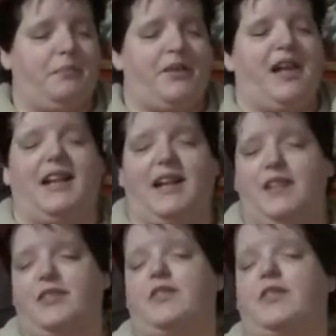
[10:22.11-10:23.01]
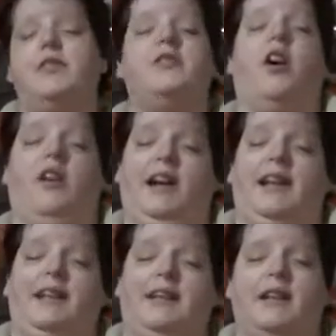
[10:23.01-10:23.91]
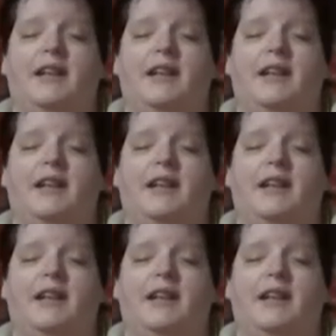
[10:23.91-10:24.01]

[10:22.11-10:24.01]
protagonist died.